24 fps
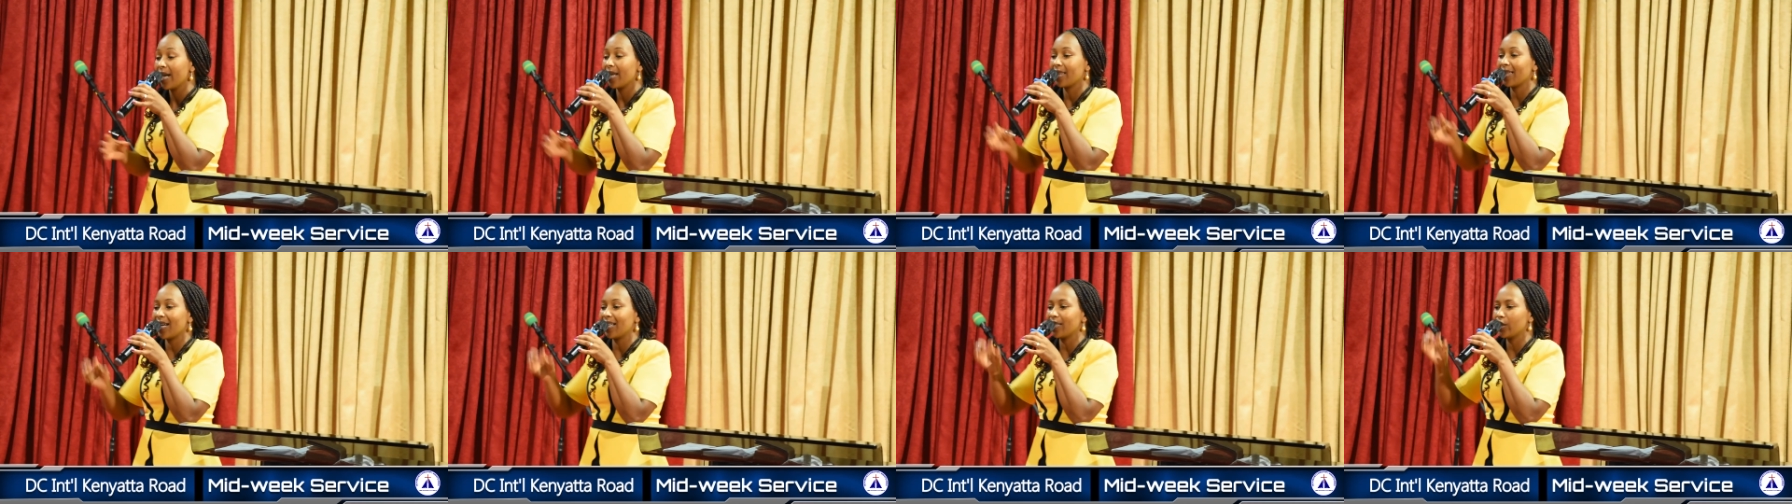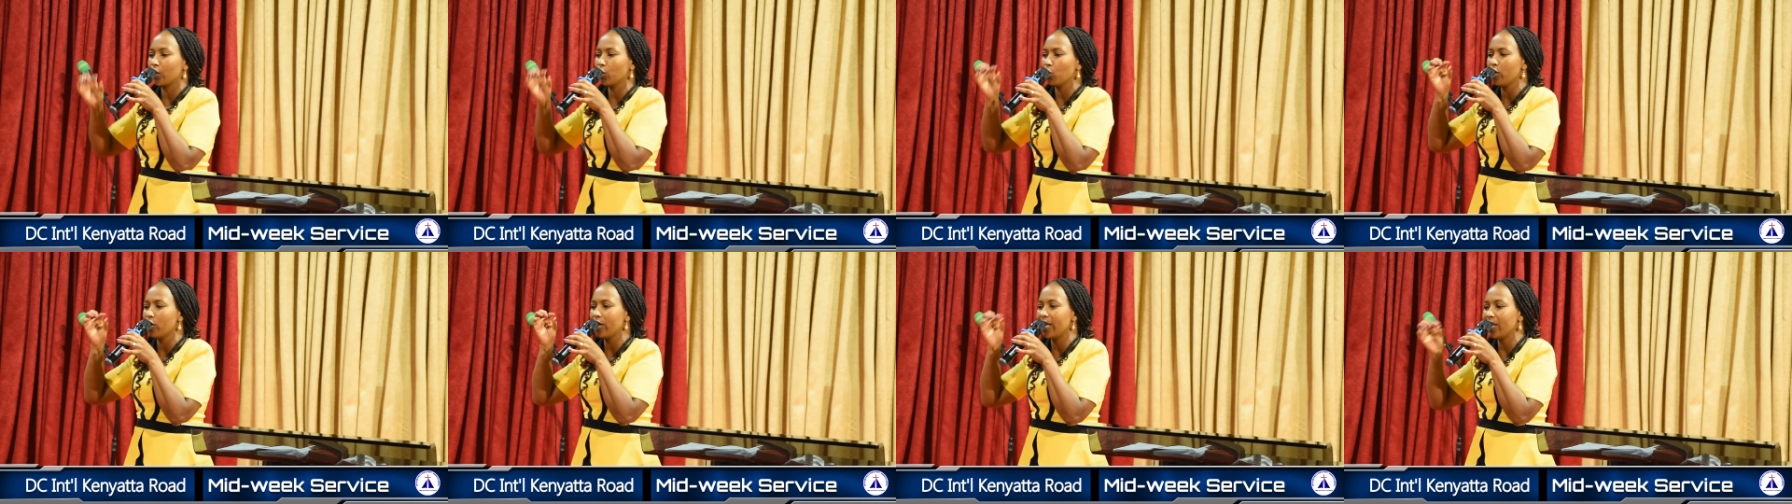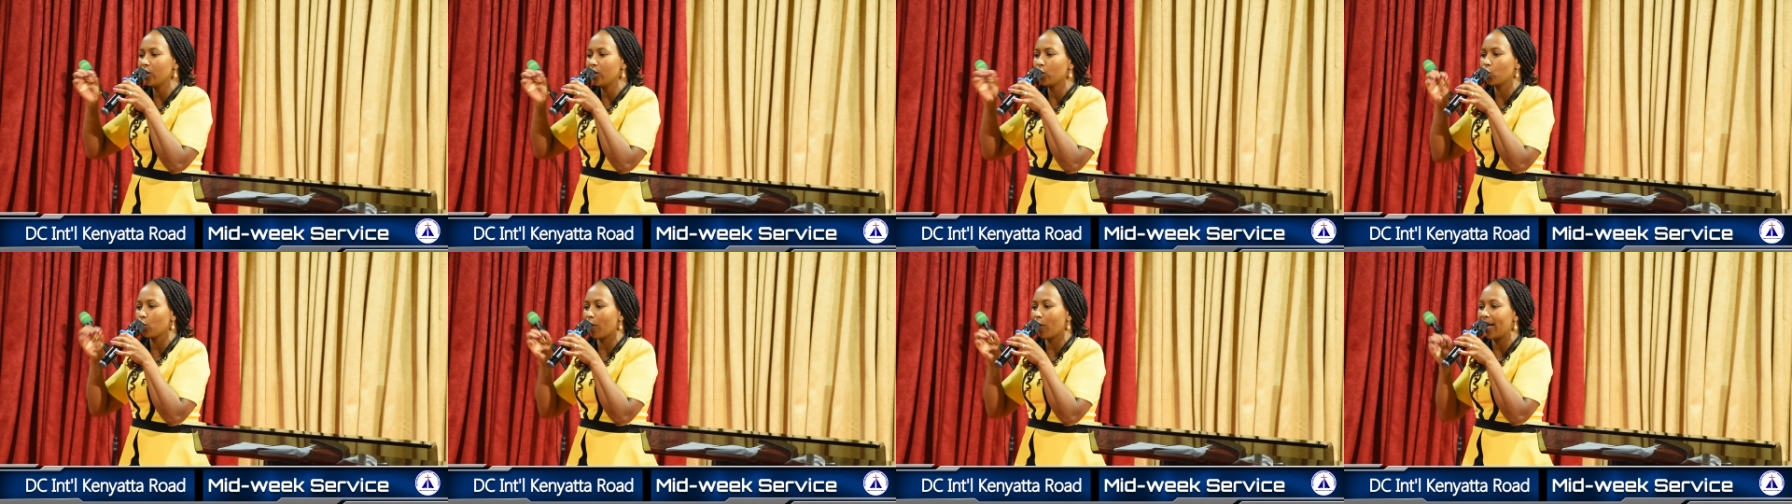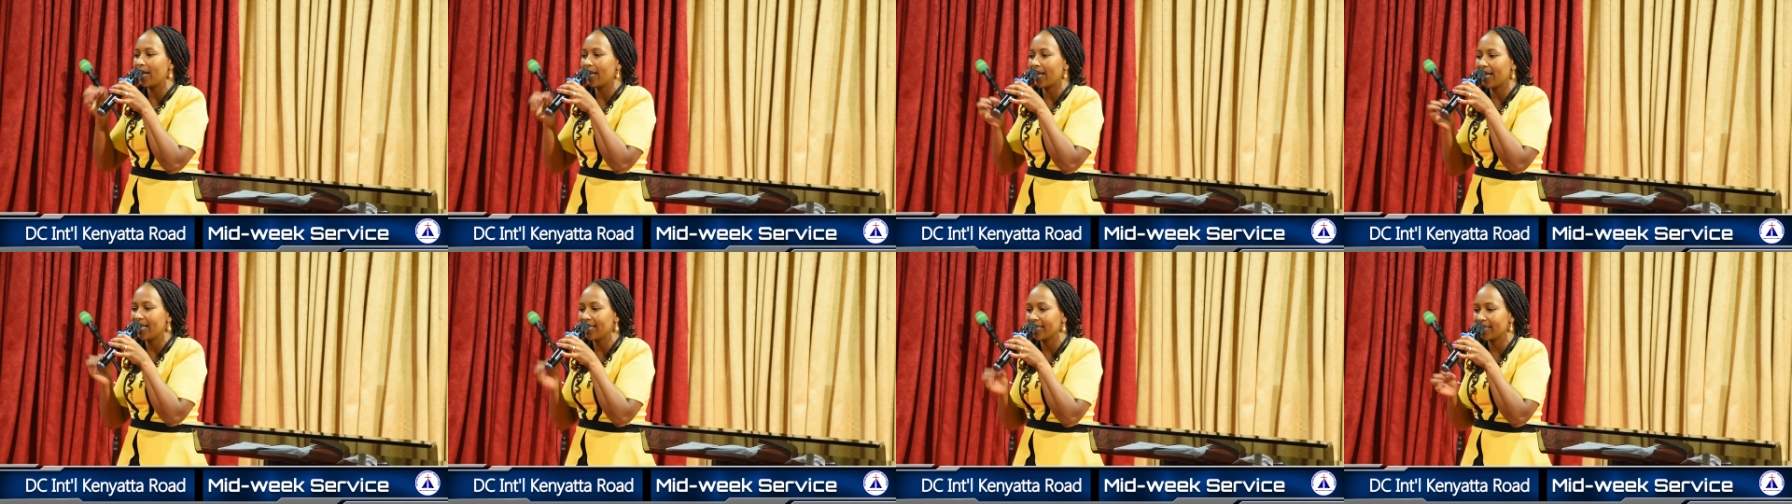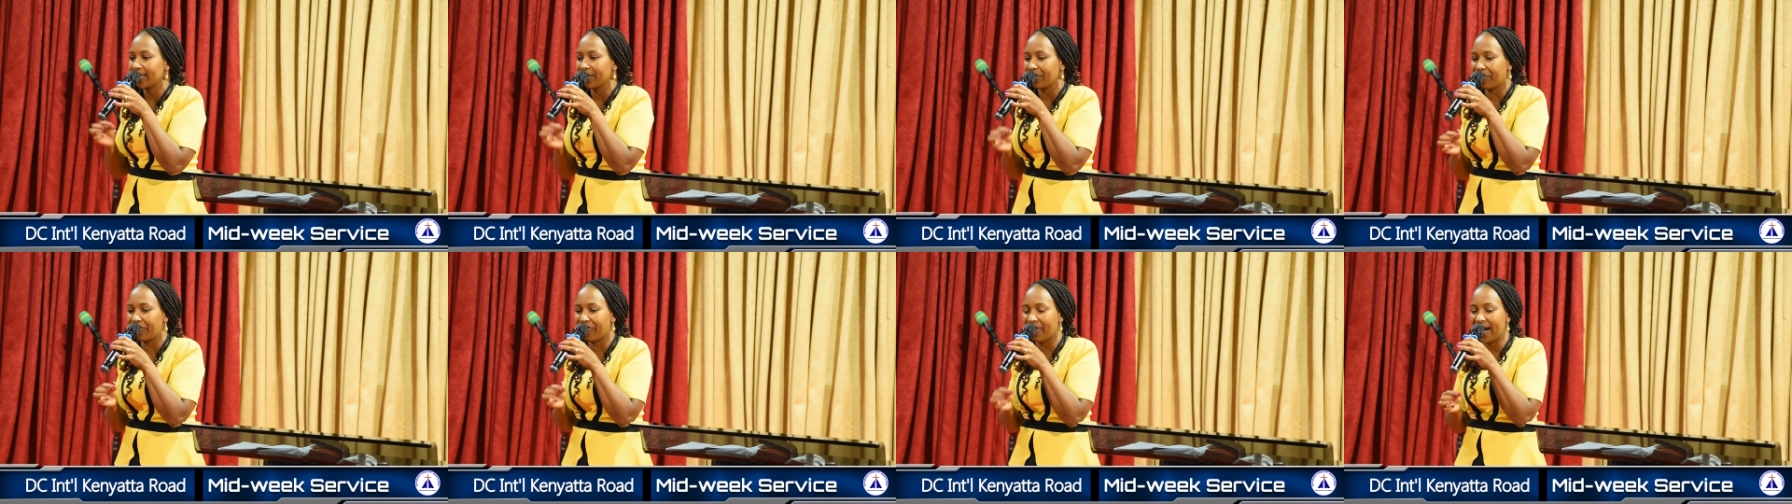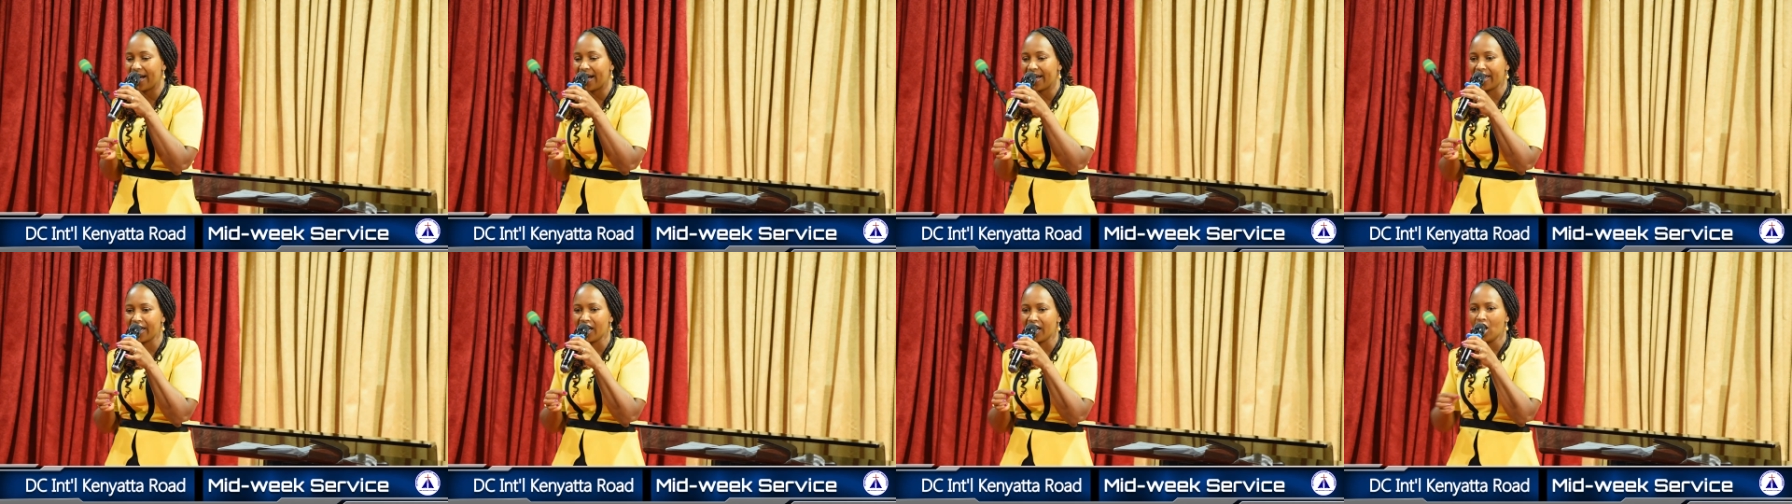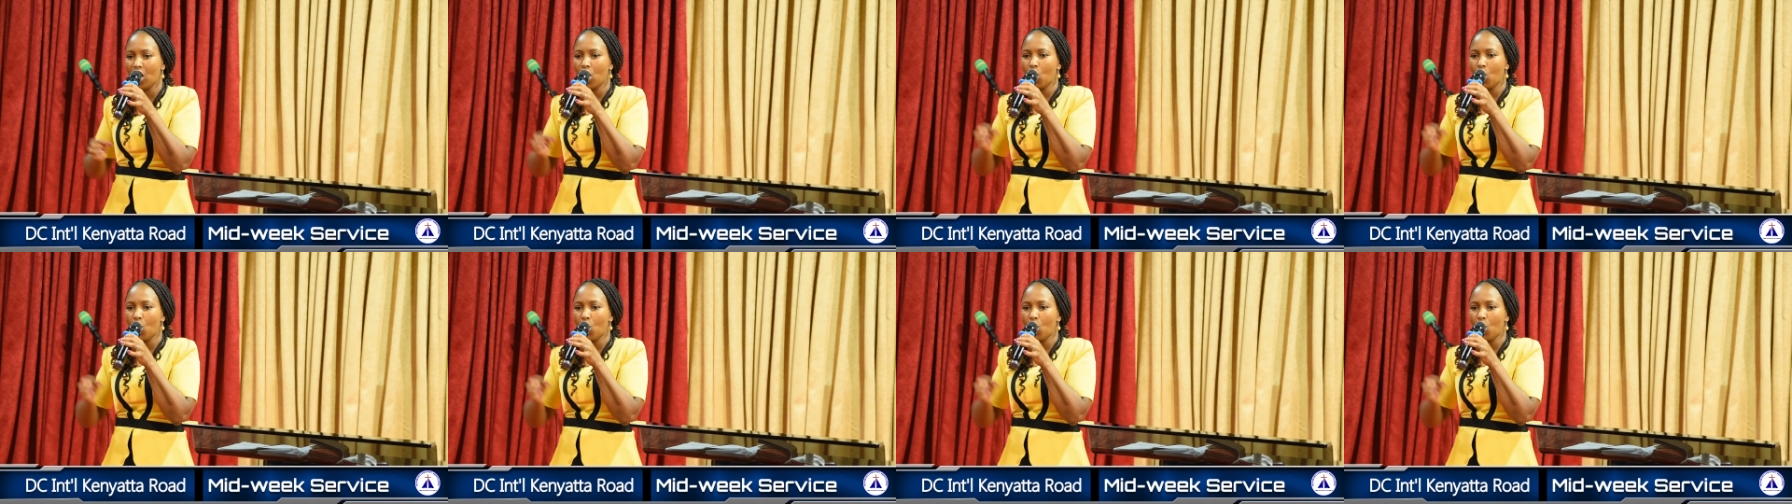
that you need to identify